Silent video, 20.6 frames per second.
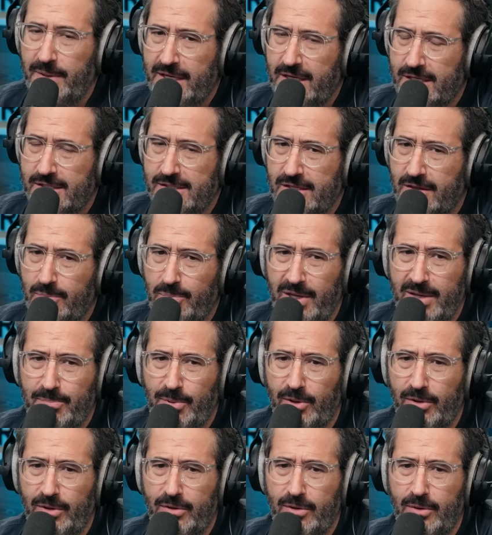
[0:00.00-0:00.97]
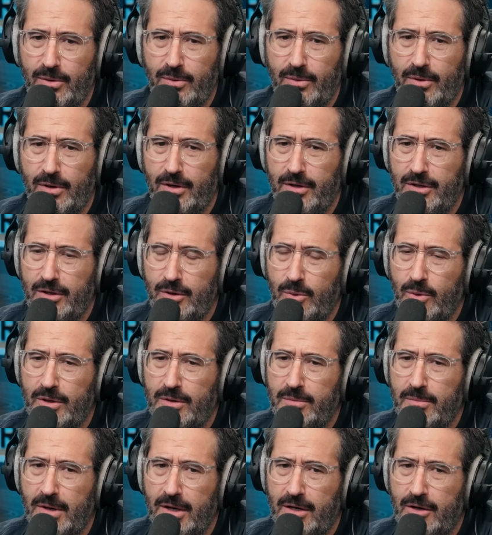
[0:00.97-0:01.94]
because the people who uh, you
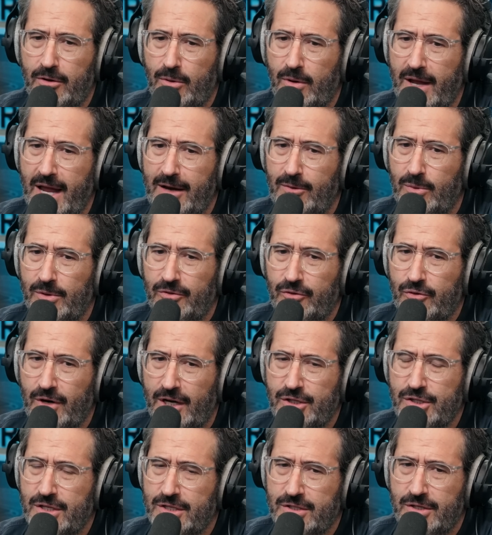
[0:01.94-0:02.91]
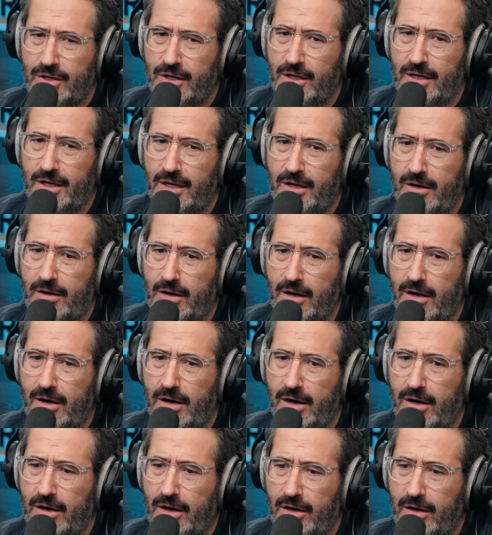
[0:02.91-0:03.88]
would uh, create restrictions are going to uh,
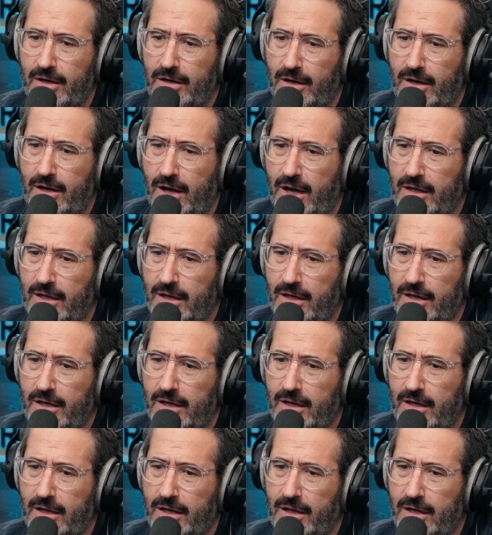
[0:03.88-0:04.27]
are, are going to cause